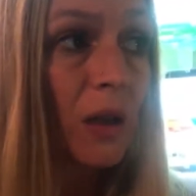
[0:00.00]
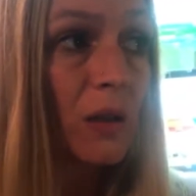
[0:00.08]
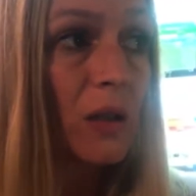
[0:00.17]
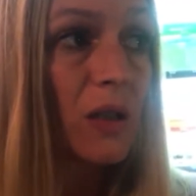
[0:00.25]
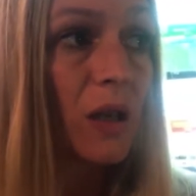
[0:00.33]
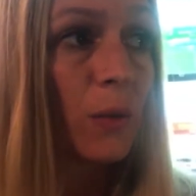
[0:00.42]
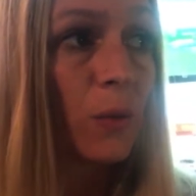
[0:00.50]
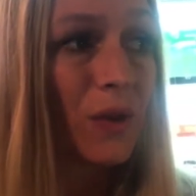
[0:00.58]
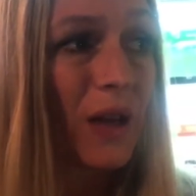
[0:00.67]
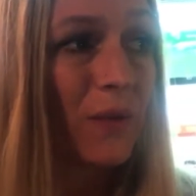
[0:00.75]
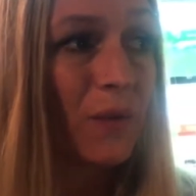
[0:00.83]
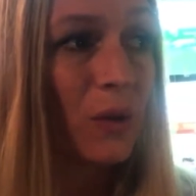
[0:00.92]
decide, well,
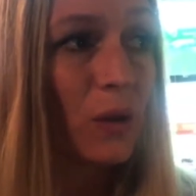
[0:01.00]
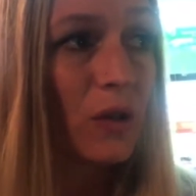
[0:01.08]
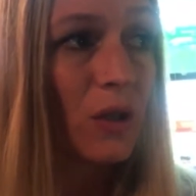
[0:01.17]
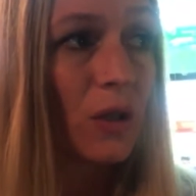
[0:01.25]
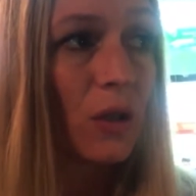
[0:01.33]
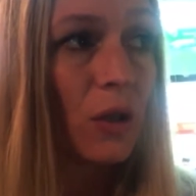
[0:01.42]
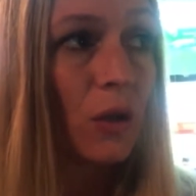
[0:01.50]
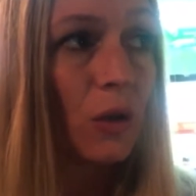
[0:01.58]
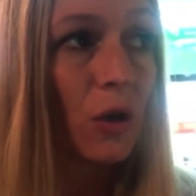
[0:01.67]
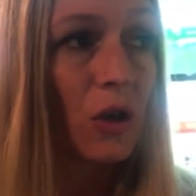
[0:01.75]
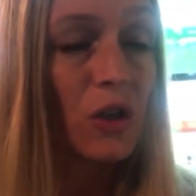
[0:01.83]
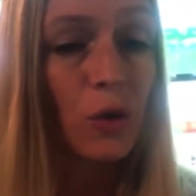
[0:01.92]
that filter, you're
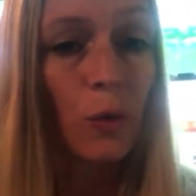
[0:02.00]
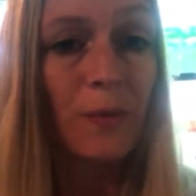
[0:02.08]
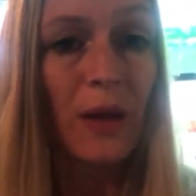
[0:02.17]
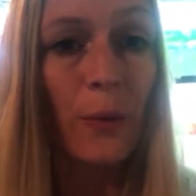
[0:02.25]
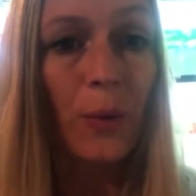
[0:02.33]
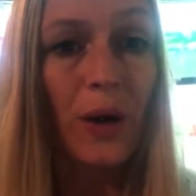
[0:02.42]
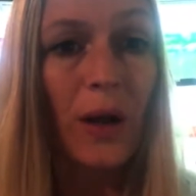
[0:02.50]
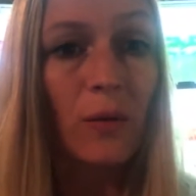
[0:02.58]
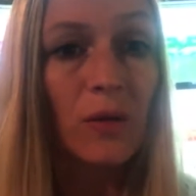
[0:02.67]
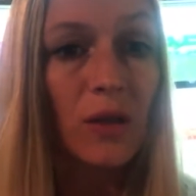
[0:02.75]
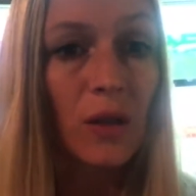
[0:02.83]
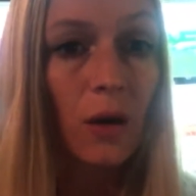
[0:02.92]
gonna swap that one out
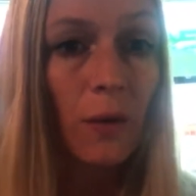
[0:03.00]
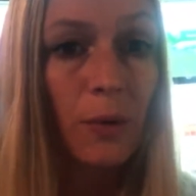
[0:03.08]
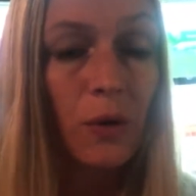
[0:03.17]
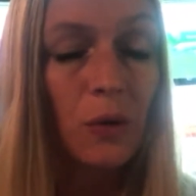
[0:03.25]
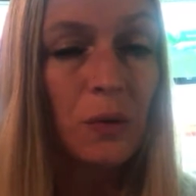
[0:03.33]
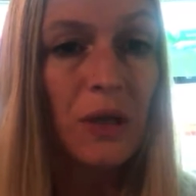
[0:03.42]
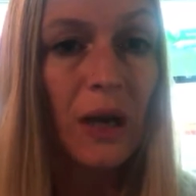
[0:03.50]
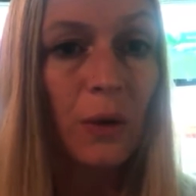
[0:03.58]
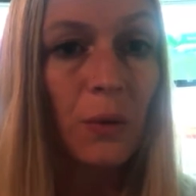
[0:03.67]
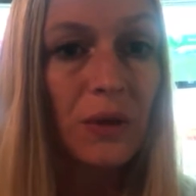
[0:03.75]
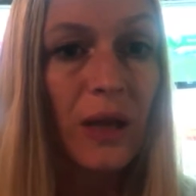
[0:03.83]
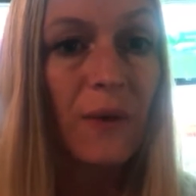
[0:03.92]
and start up a new tank
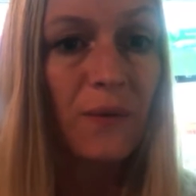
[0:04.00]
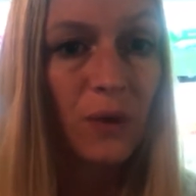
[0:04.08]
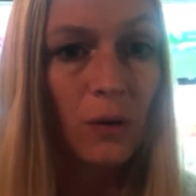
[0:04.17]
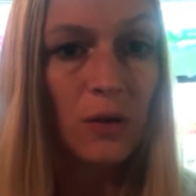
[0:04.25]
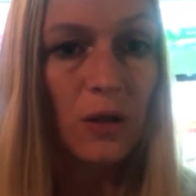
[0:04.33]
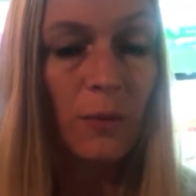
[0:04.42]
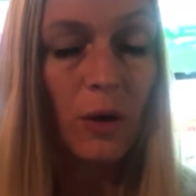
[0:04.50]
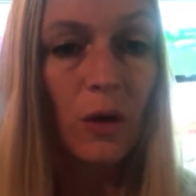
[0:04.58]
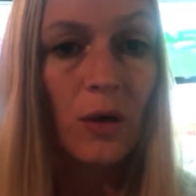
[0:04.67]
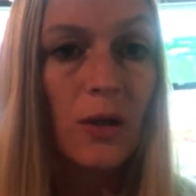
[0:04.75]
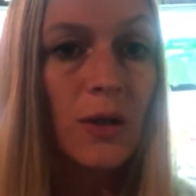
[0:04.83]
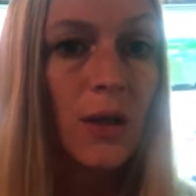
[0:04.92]
with that filter
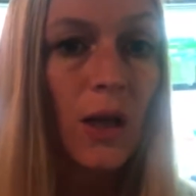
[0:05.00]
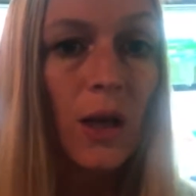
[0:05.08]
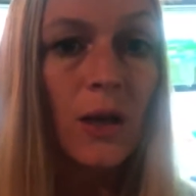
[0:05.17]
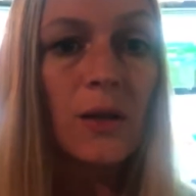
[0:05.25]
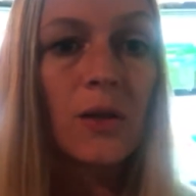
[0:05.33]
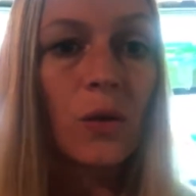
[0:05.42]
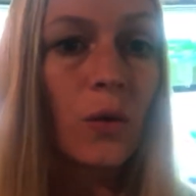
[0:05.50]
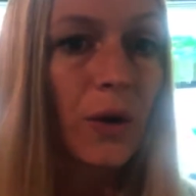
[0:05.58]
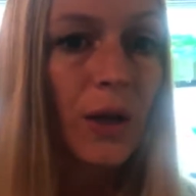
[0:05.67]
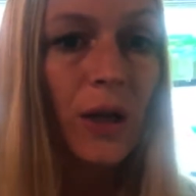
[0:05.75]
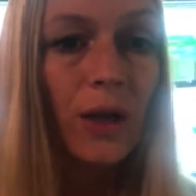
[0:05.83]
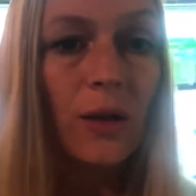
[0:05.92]
because it's
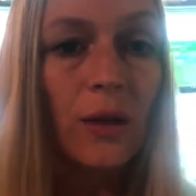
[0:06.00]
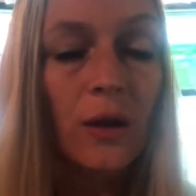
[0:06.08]
already,